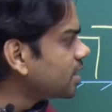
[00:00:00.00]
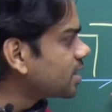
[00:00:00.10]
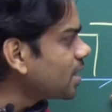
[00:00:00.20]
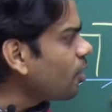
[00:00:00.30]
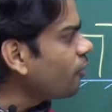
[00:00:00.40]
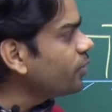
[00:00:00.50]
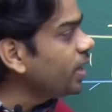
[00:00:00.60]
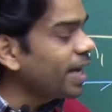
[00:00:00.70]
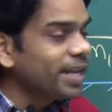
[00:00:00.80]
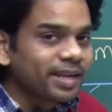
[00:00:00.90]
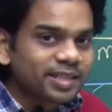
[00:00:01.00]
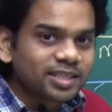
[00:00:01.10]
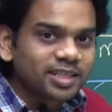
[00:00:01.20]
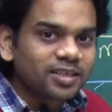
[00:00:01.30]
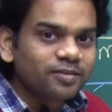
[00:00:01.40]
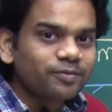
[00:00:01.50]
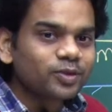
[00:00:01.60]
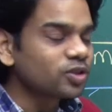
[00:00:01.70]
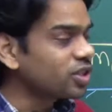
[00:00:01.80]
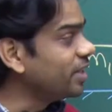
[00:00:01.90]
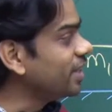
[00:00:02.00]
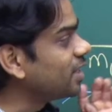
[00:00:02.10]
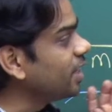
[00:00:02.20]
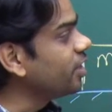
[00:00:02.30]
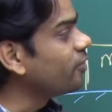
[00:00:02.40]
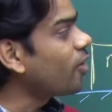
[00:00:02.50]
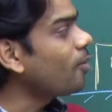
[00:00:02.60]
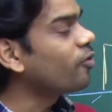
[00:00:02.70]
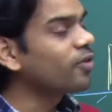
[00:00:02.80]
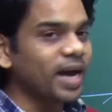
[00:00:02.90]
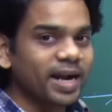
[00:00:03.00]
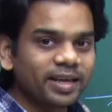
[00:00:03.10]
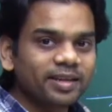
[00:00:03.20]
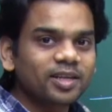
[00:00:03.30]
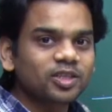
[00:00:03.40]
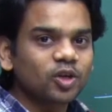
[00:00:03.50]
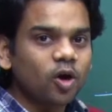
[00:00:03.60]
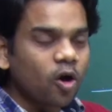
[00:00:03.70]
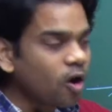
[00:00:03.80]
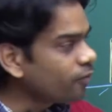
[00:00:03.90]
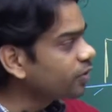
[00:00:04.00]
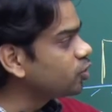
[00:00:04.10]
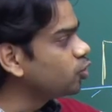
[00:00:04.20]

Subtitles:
some of the energy which was initially in the form of kinetic energy of these